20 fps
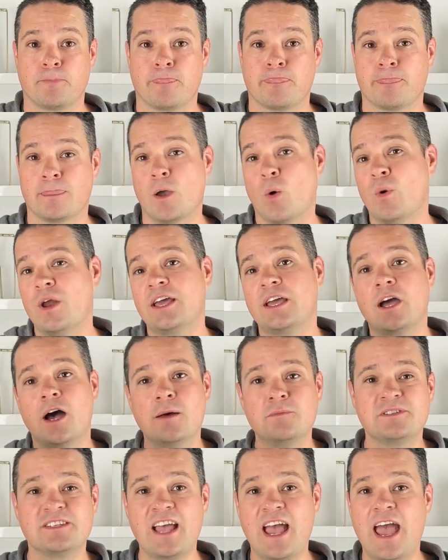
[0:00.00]
Now, when it
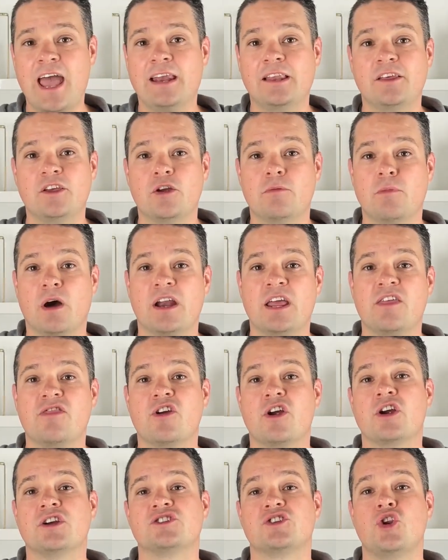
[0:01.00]
comes to handling your money,
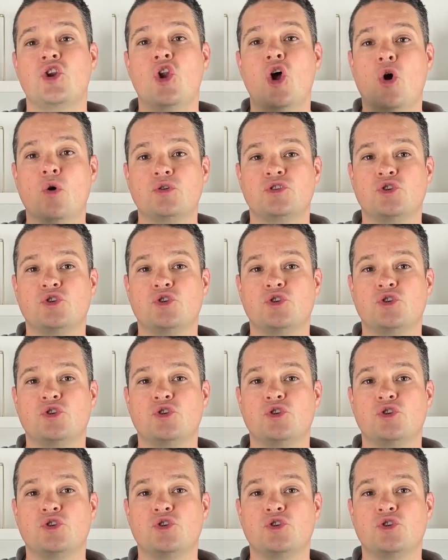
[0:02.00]
there is no